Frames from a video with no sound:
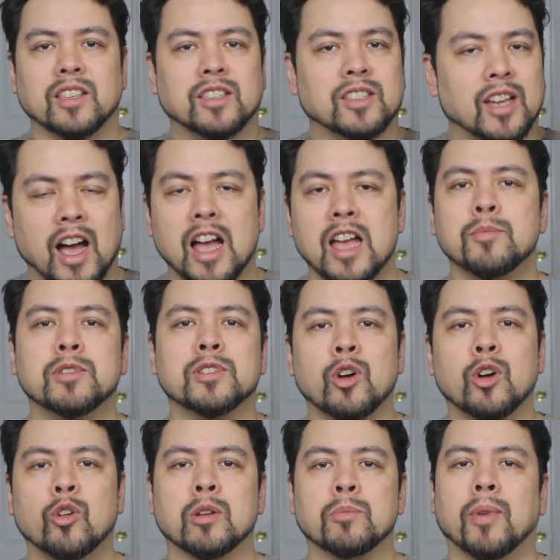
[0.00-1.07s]
time is
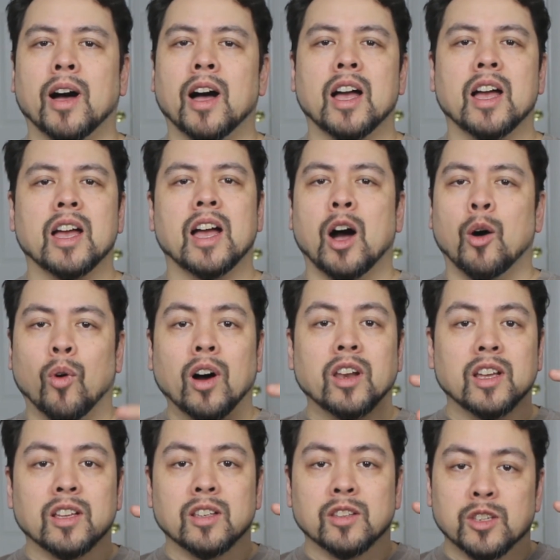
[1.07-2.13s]
going by. I want
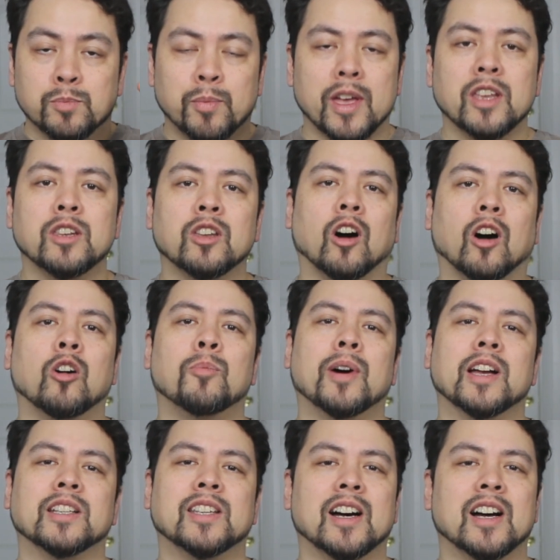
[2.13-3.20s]
to spend all
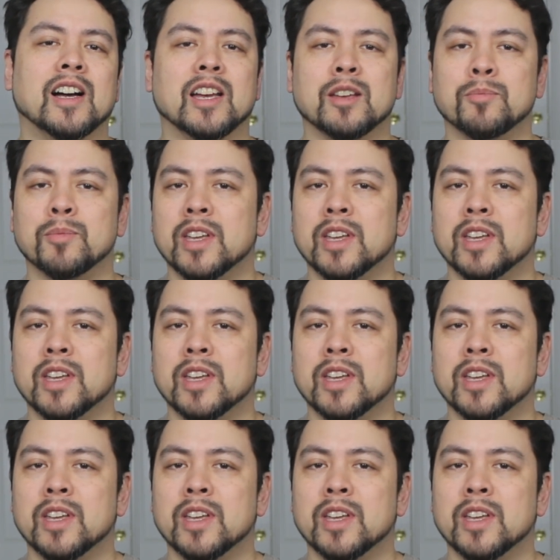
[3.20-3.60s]
my time